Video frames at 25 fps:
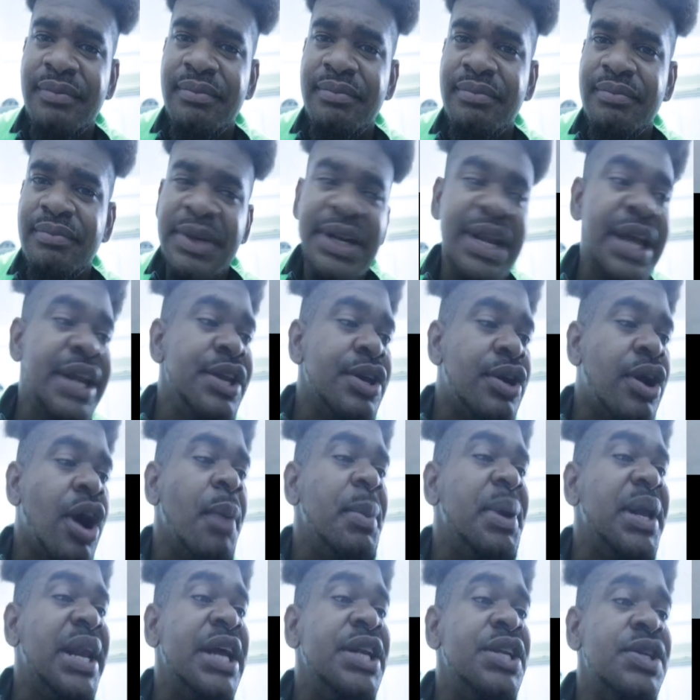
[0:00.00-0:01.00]
But then you
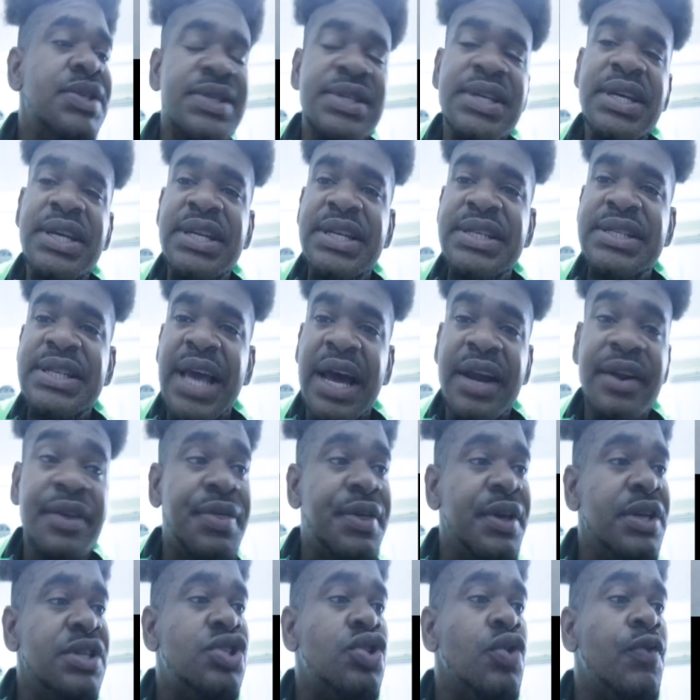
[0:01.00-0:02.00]
come in and you seeing these kind
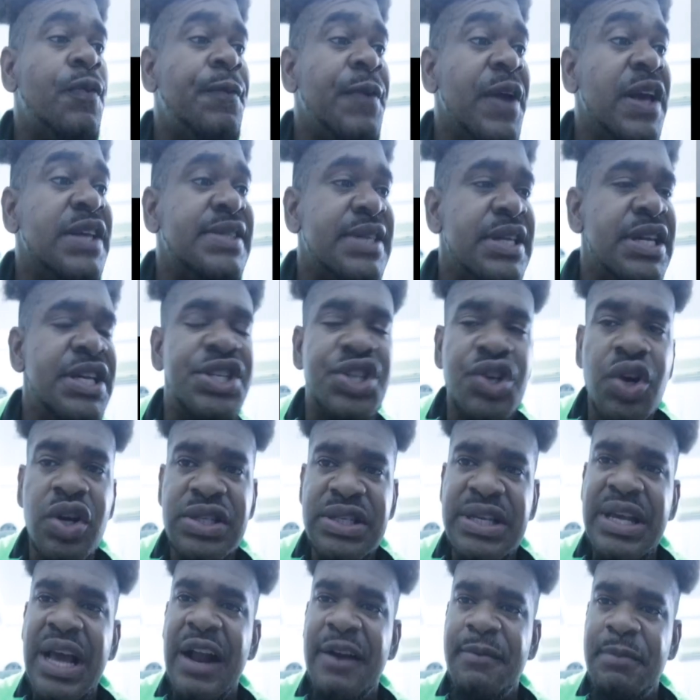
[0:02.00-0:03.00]
of things, you facing it
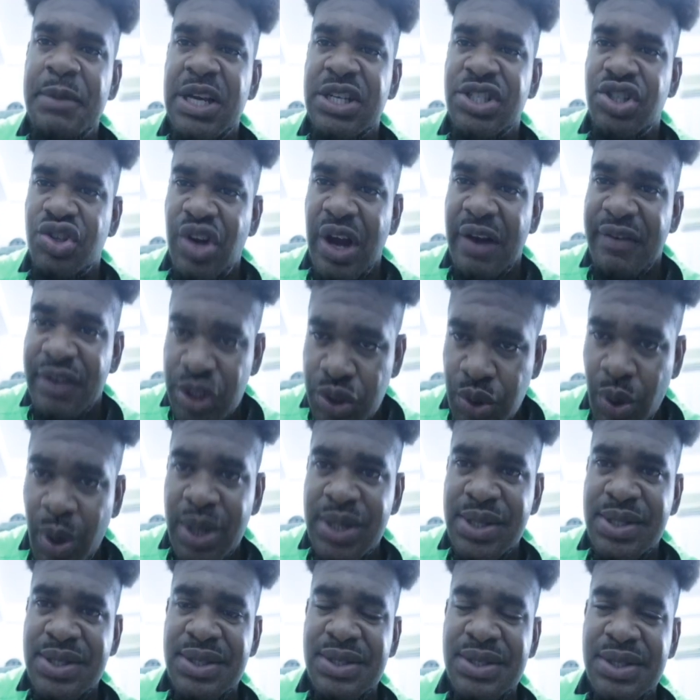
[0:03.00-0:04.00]
yourself because you don't have a
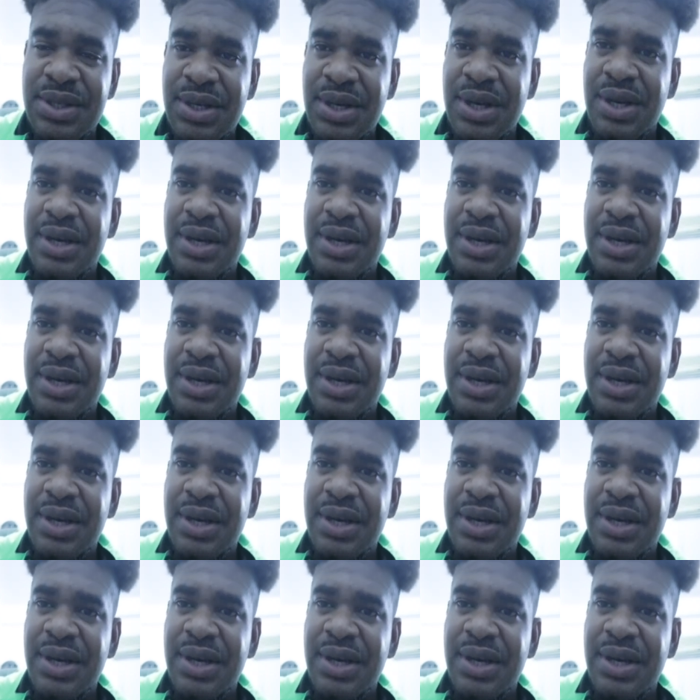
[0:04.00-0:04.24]
choice.